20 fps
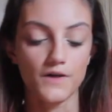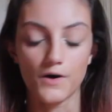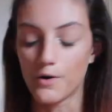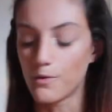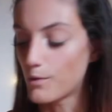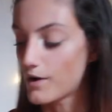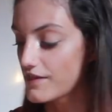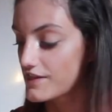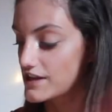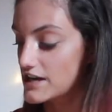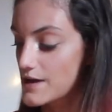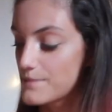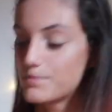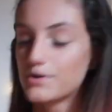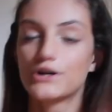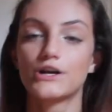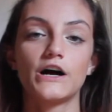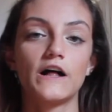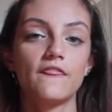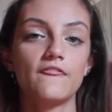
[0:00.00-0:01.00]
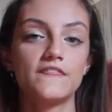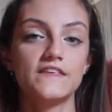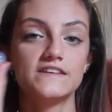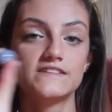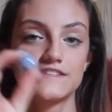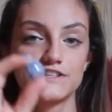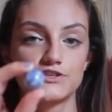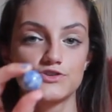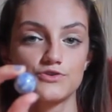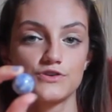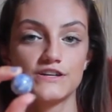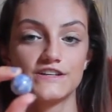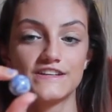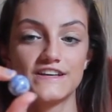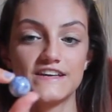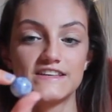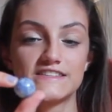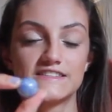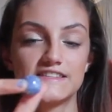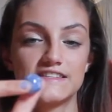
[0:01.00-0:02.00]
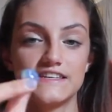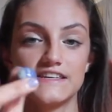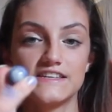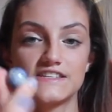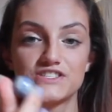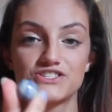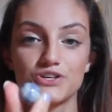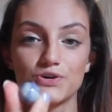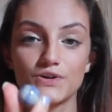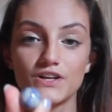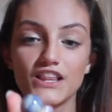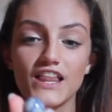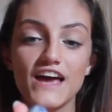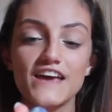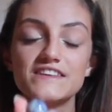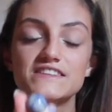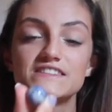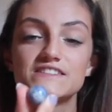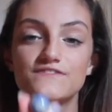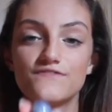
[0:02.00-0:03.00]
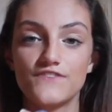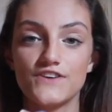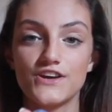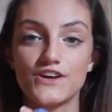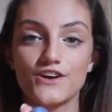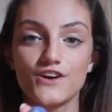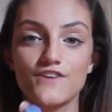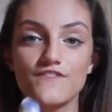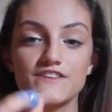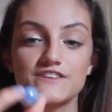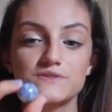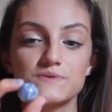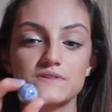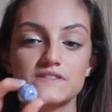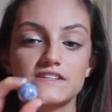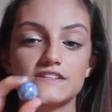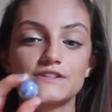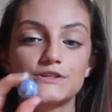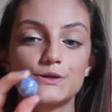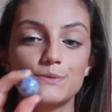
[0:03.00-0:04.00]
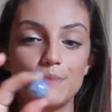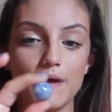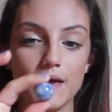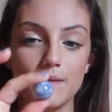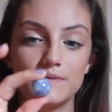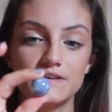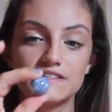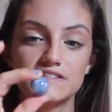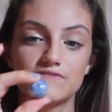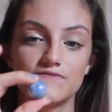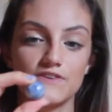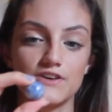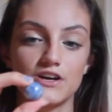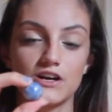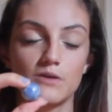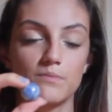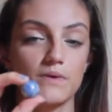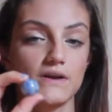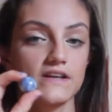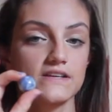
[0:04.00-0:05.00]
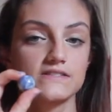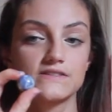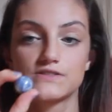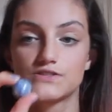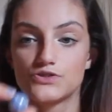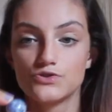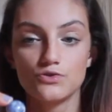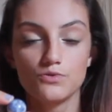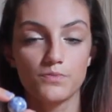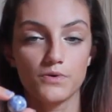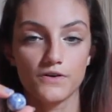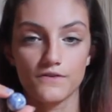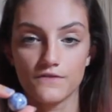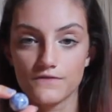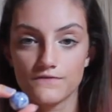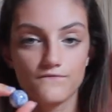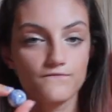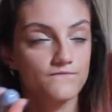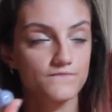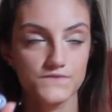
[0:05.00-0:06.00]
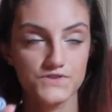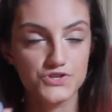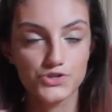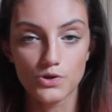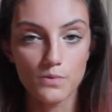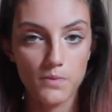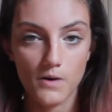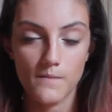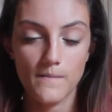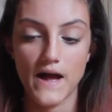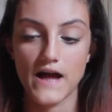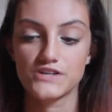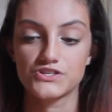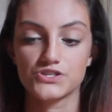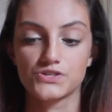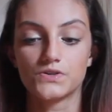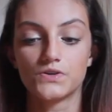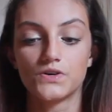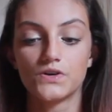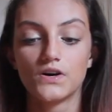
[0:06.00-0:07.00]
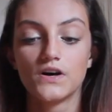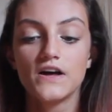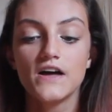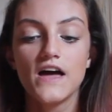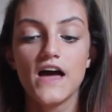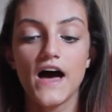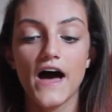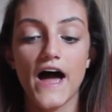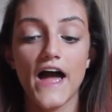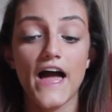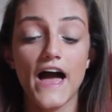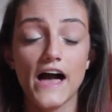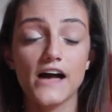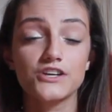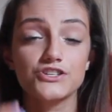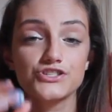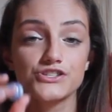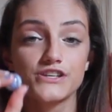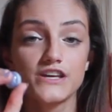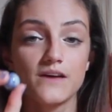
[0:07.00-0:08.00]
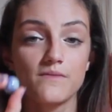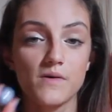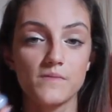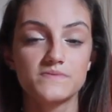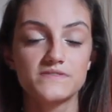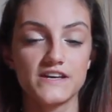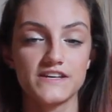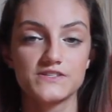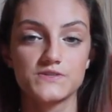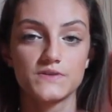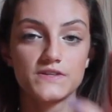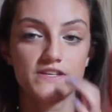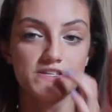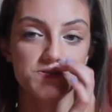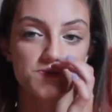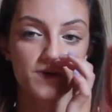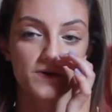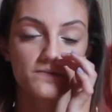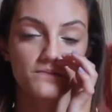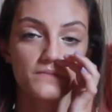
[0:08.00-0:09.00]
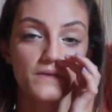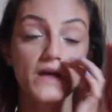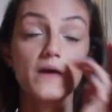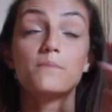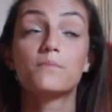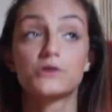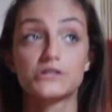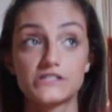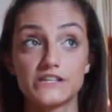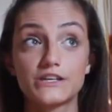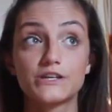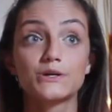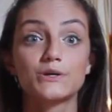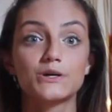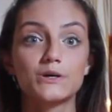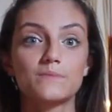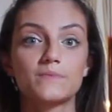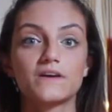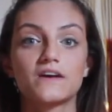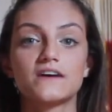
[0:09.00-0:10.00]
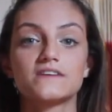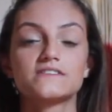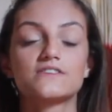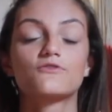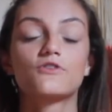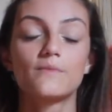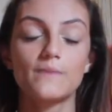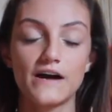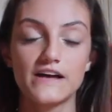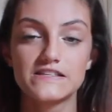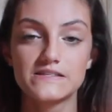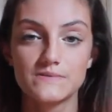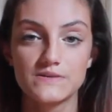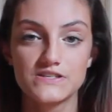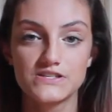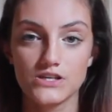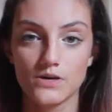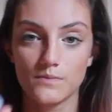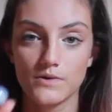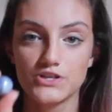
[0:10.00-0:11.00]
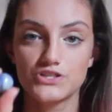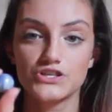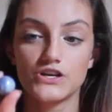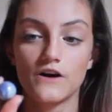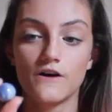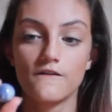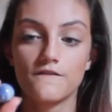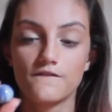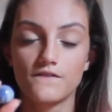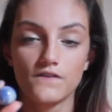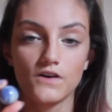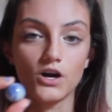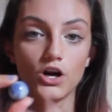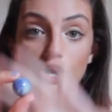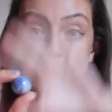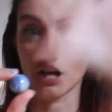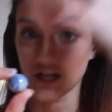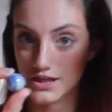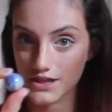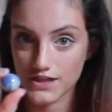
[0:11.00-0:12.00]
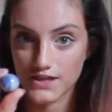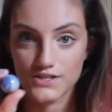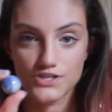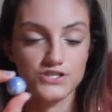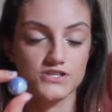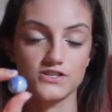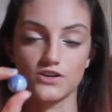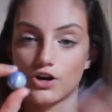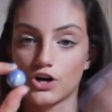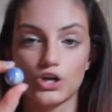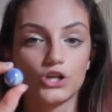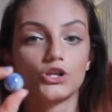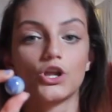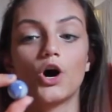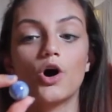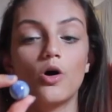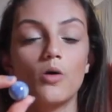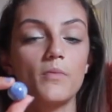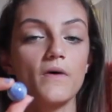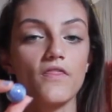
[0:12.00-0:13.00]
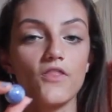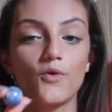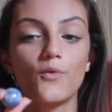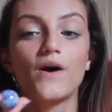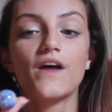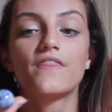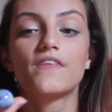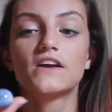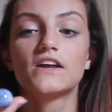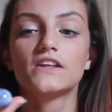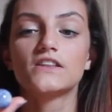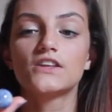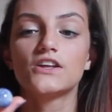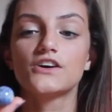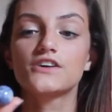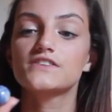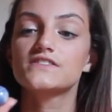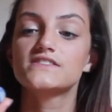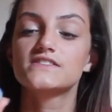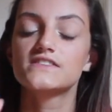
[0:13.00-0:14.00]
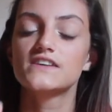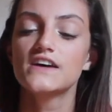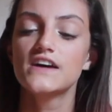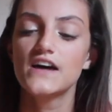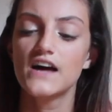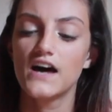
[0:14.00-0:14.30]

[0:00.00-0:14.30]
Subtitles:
the one that I put on the citrine is the sodalite sphere. This one's a little baby sphere, but it's super, super magical. I actually am obsessed with this one in particular because it reminds me so much of Earth, just our globe and the way that it looks.